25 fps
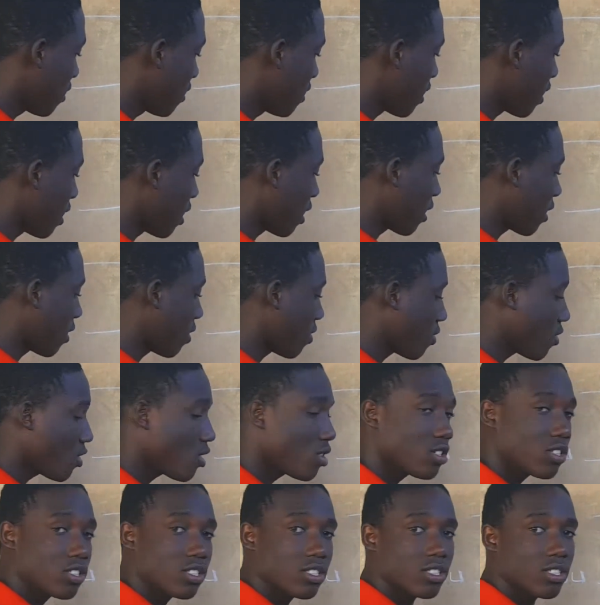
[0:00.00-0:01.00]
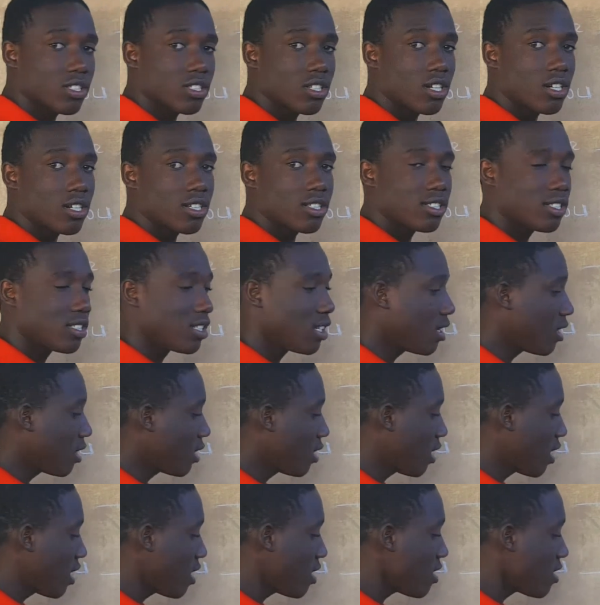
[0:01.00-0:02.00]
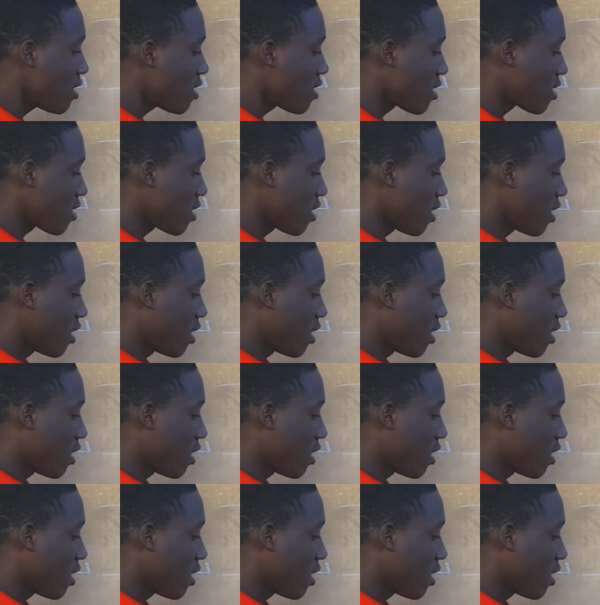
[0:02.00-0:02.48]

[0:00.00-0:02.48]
The third sentence,